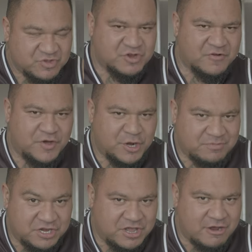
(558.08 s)
Sorry, fun, I'm
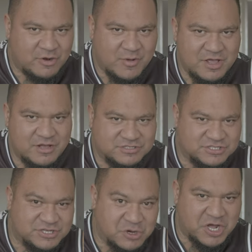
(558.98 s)
getting carried away here because
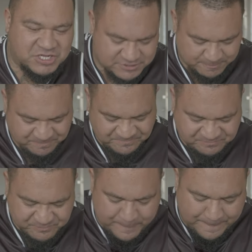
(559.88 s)
it's so nice.
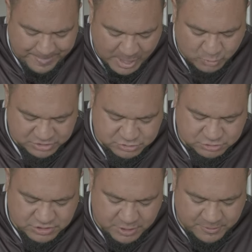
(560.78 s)
What's
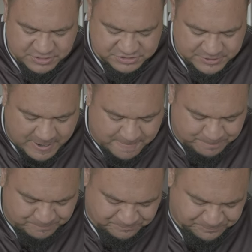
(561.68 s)
good though is
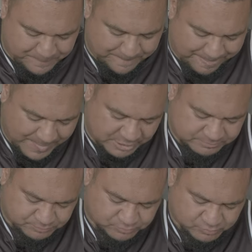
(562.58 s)
I'm
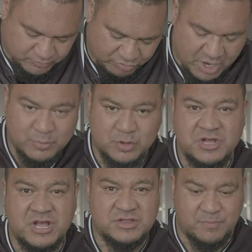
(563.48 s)

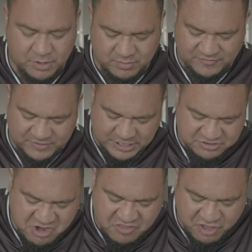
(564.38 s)
looking at the bottom of it
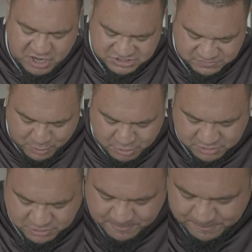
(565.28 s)
and nothing is burnt.